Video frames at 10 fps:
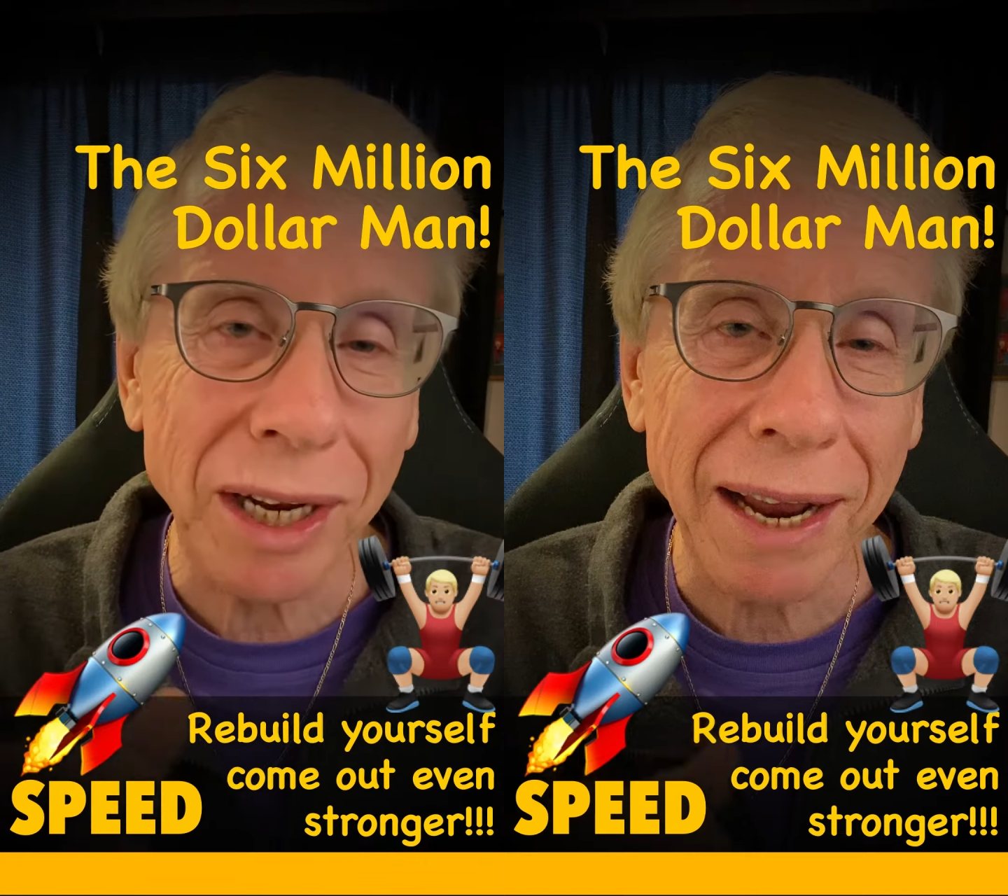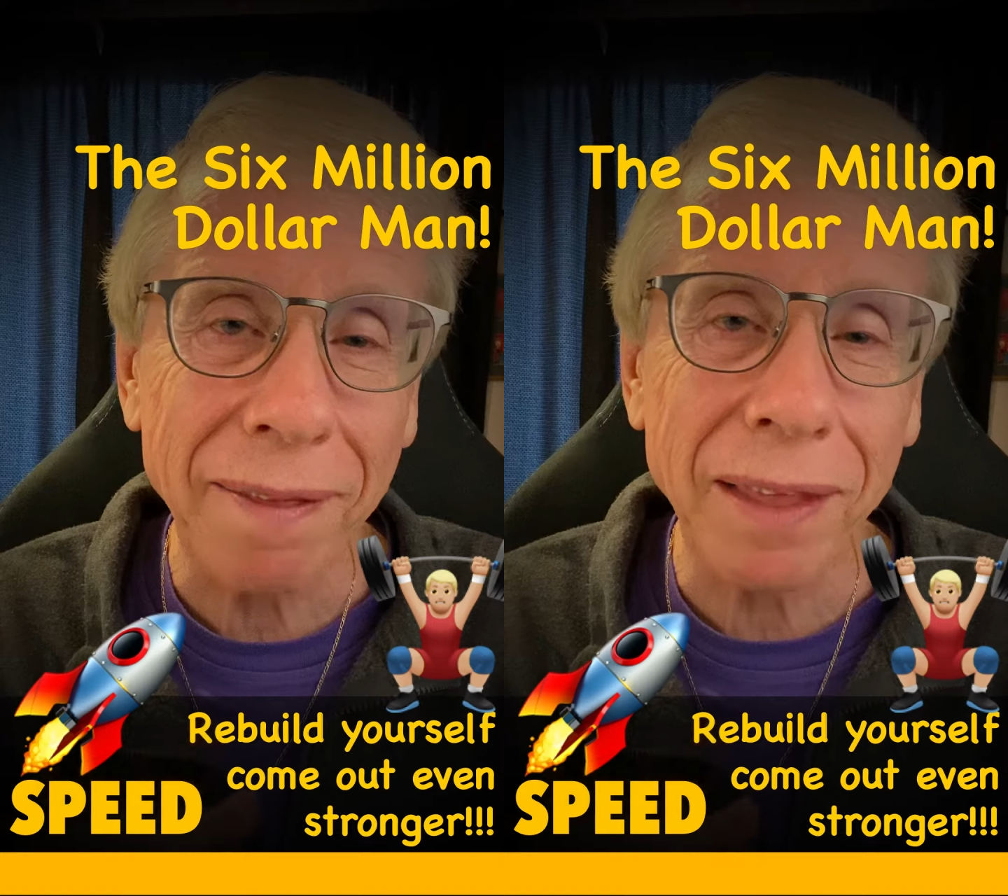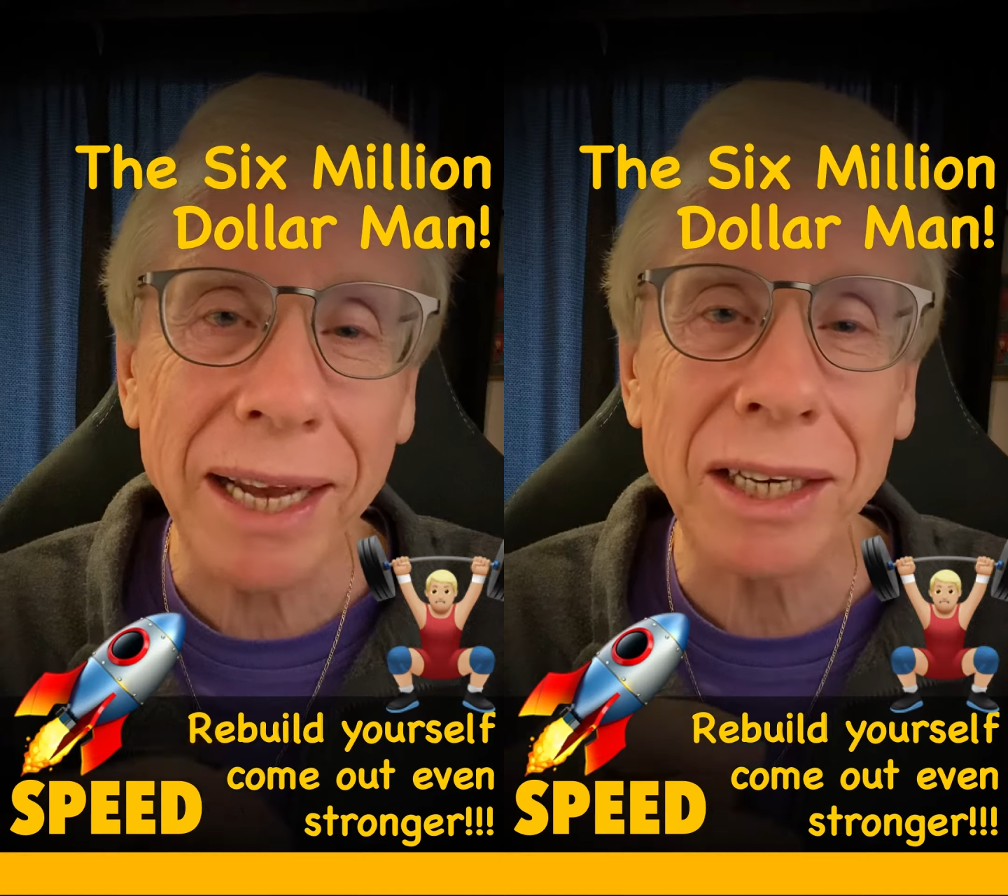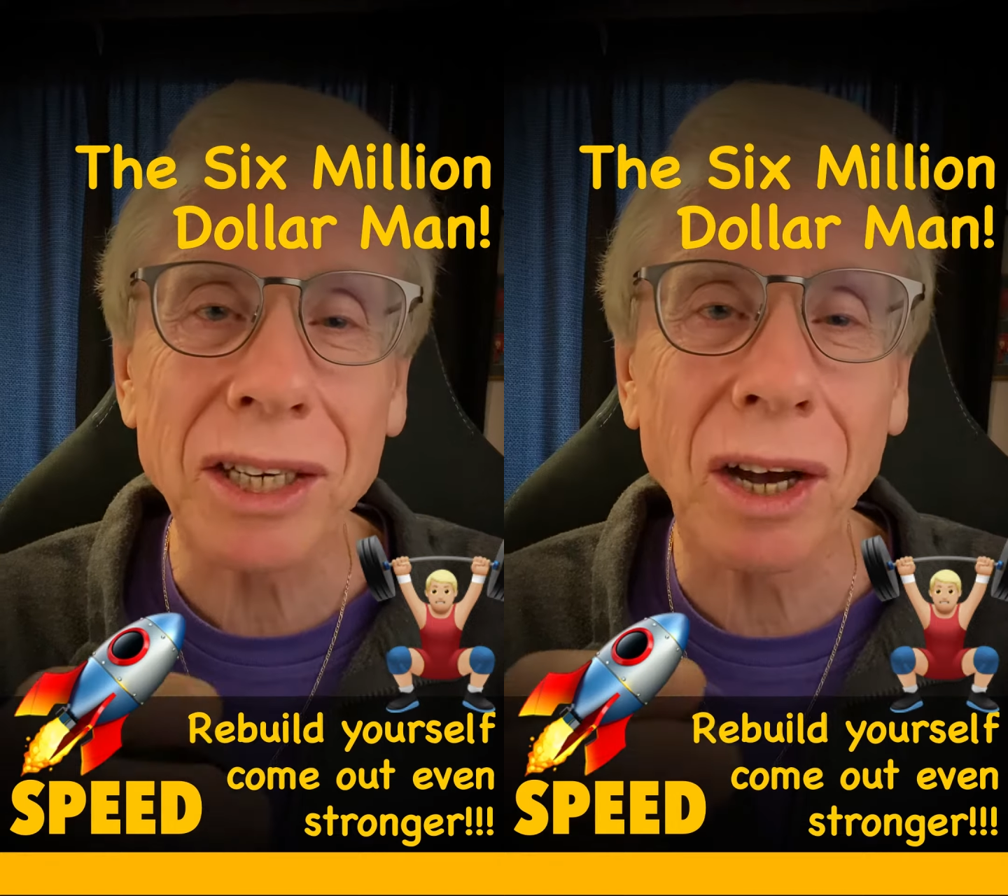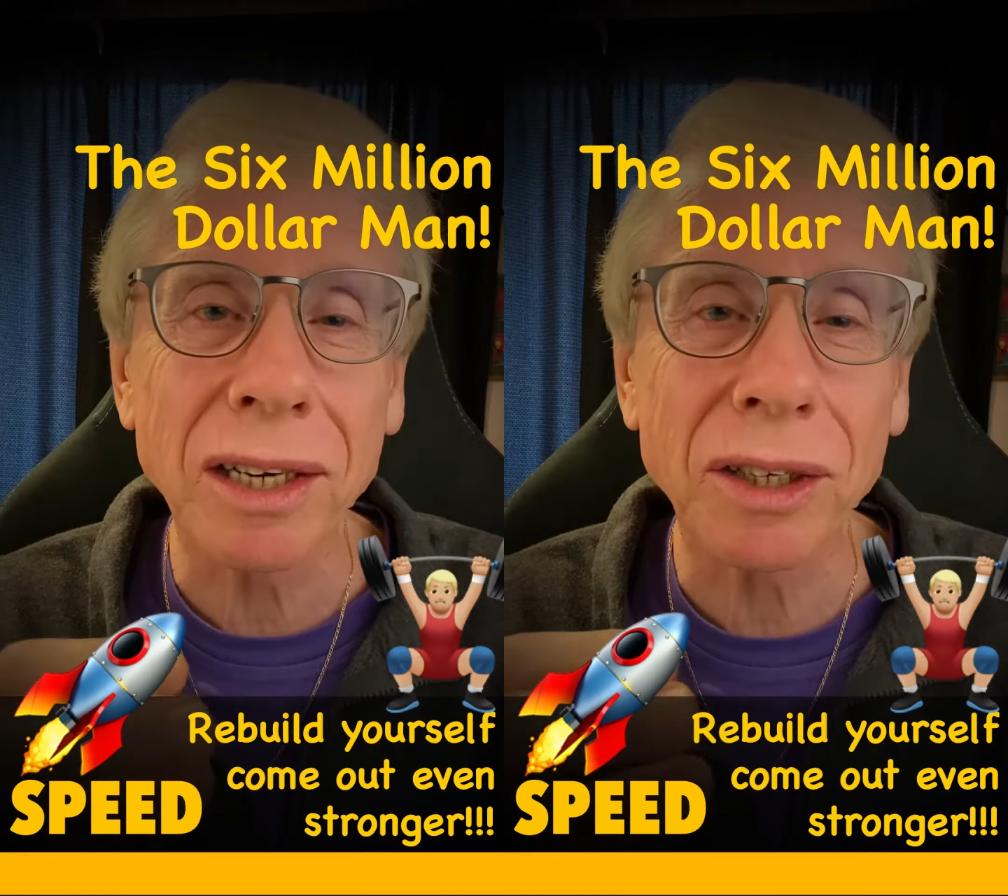and they
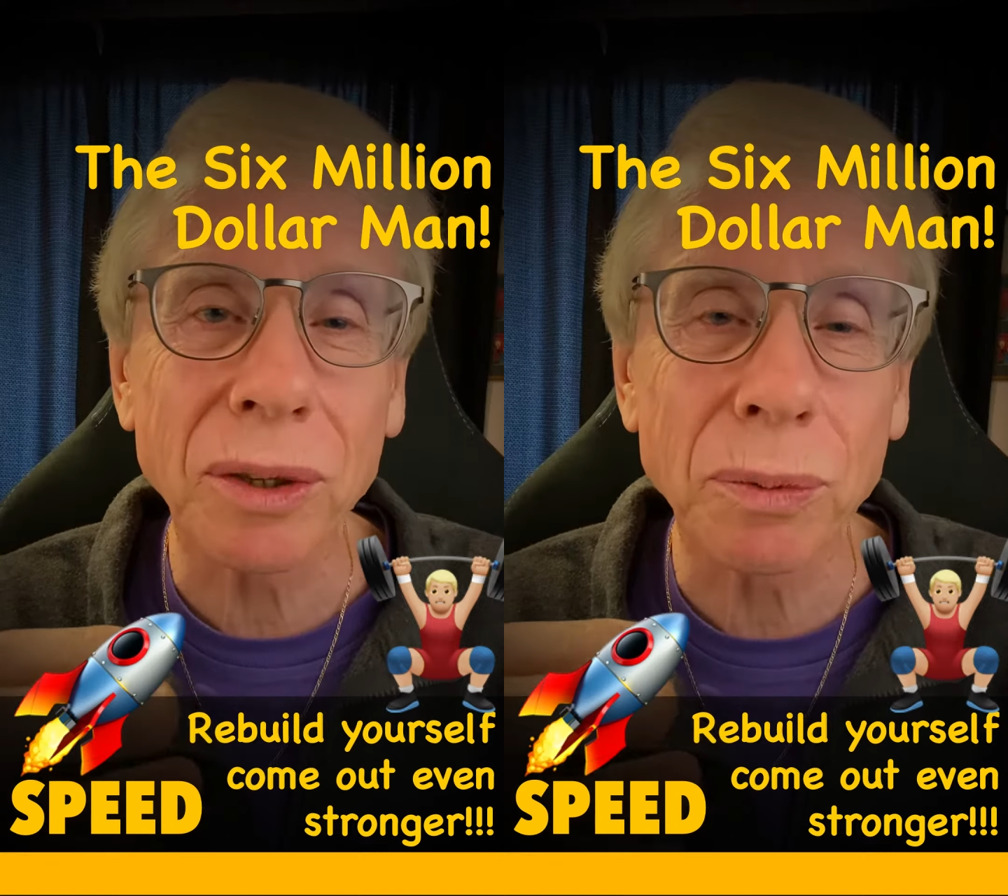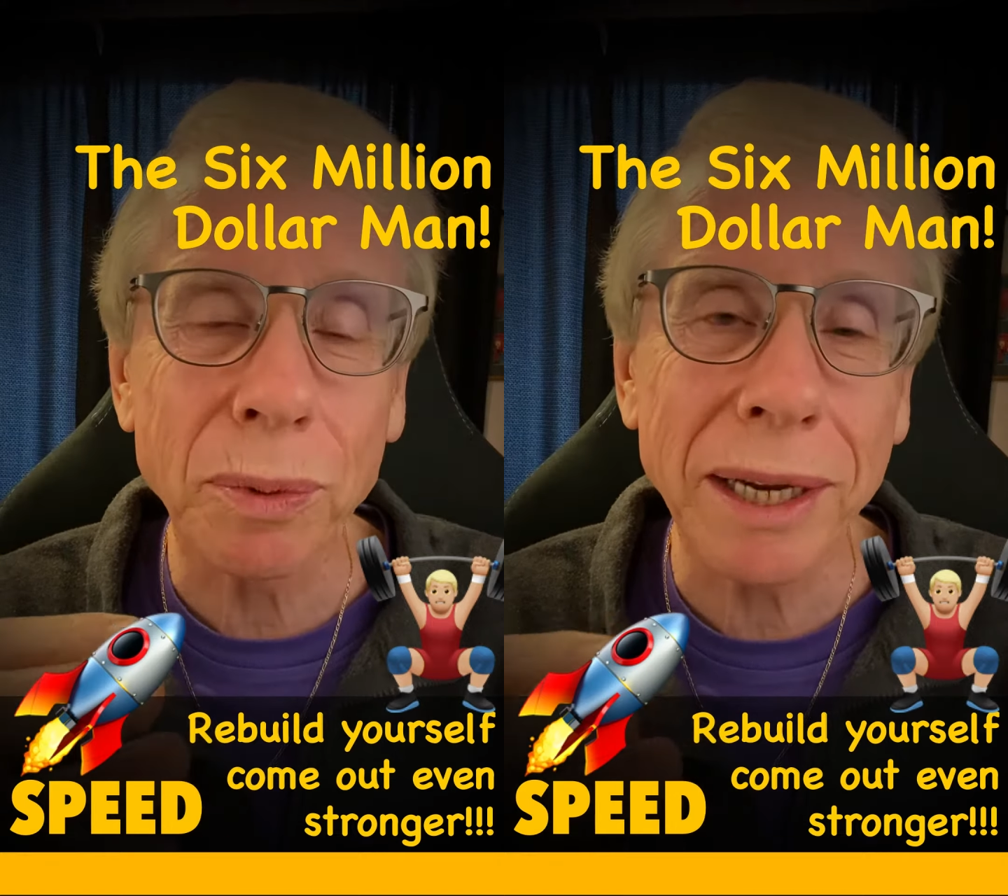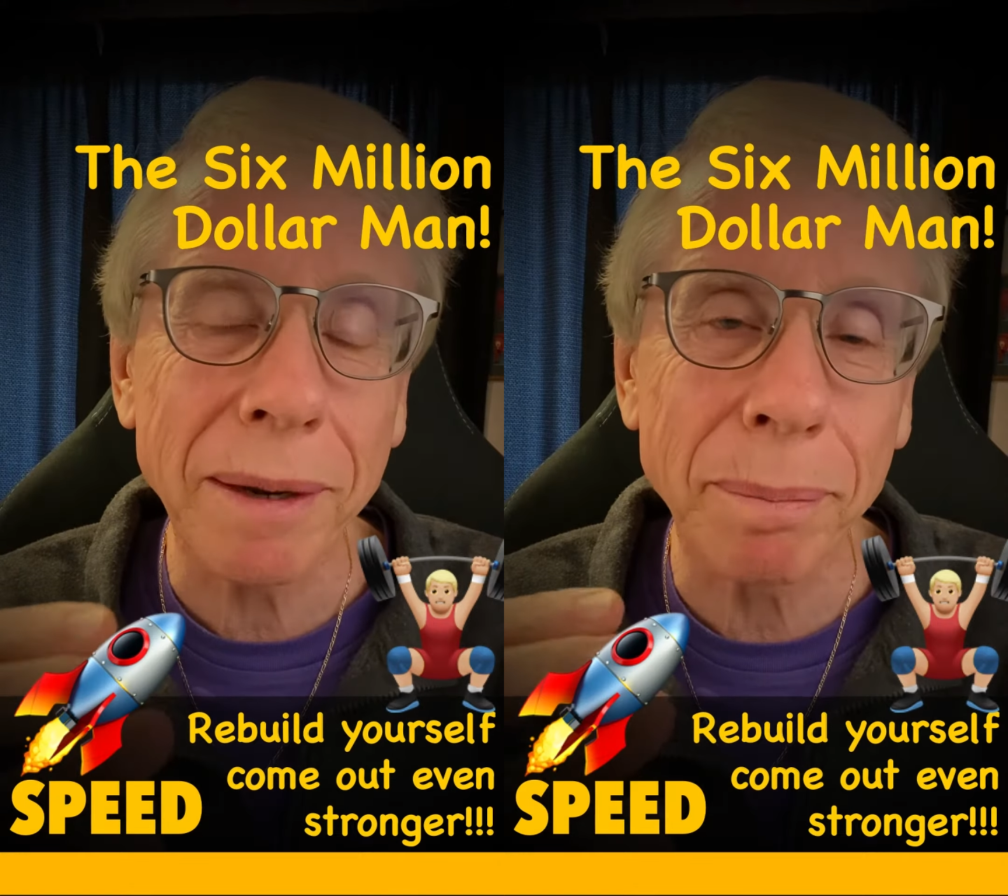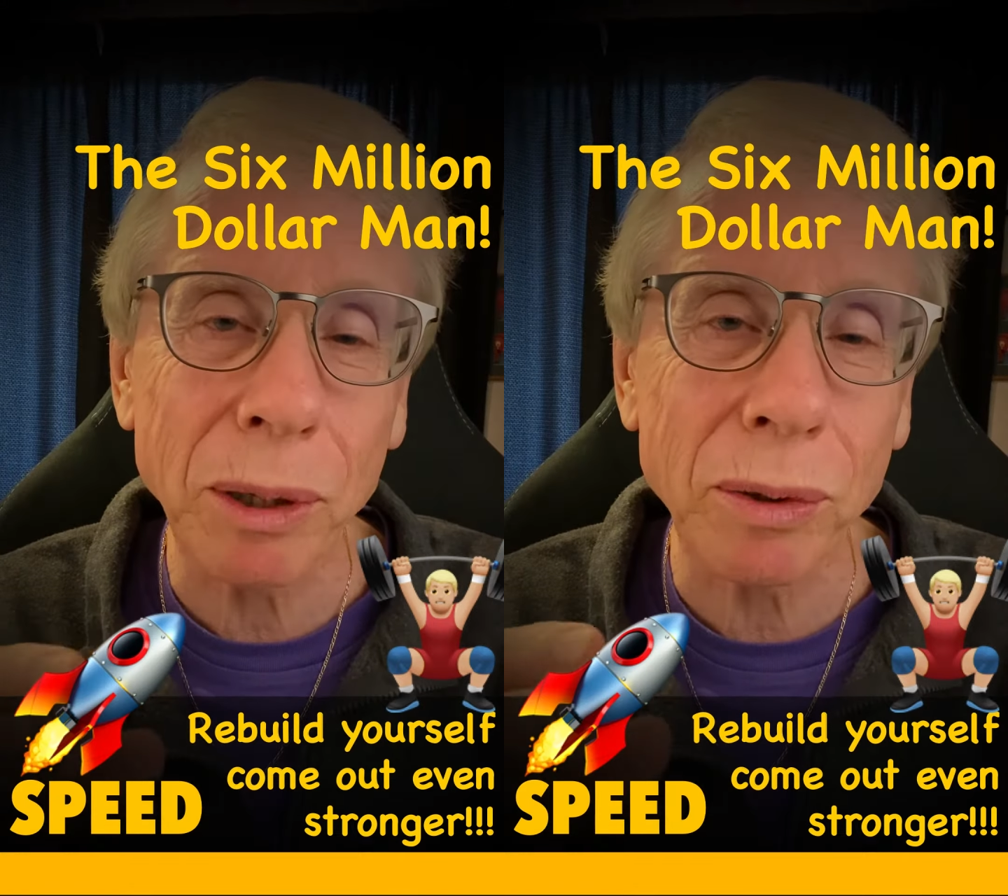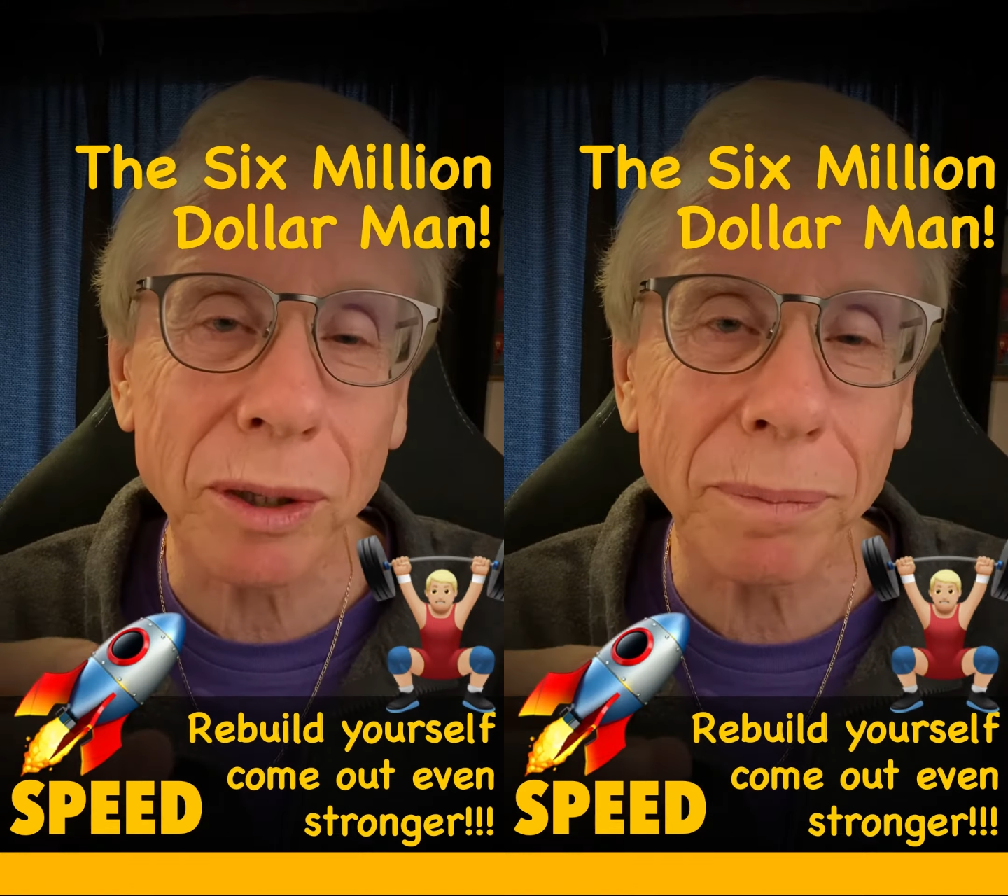decided to
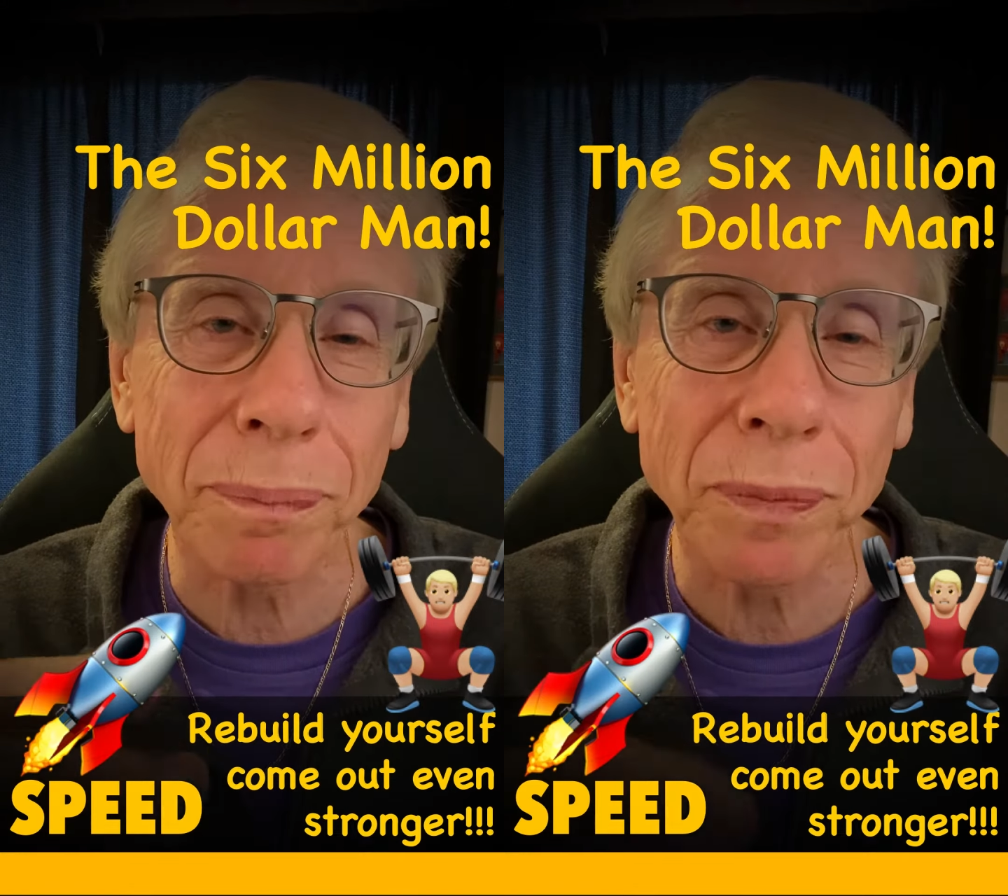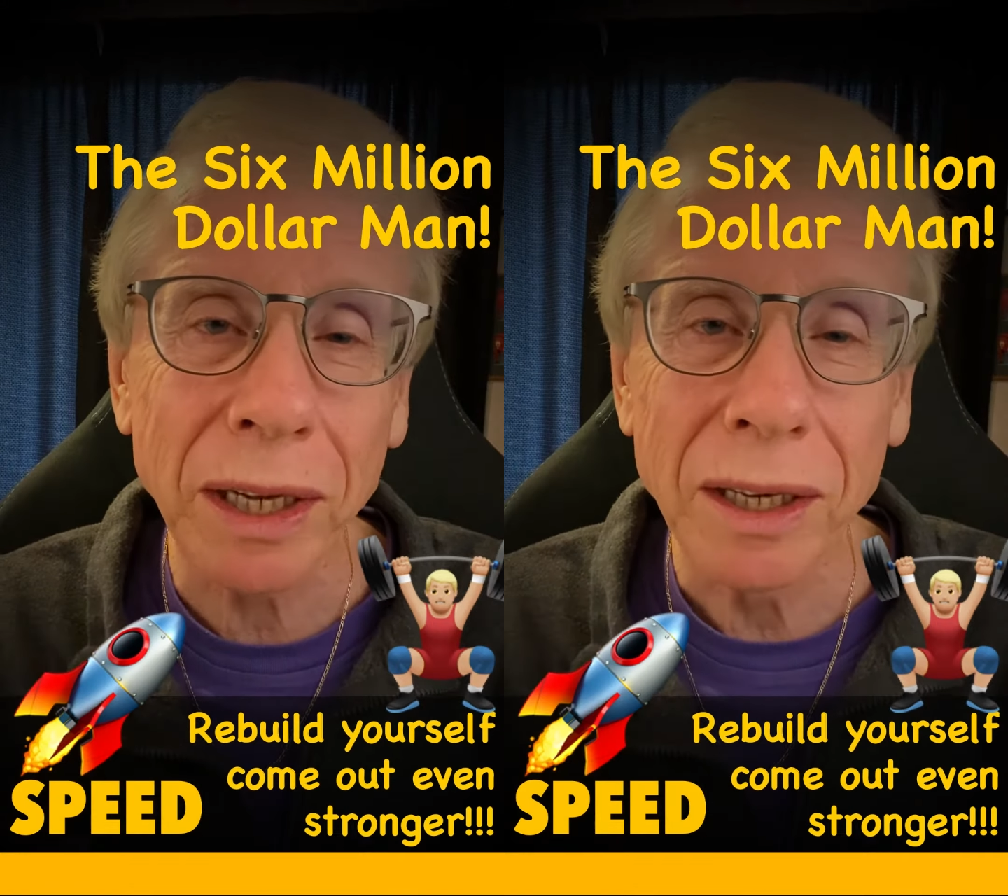rebuild him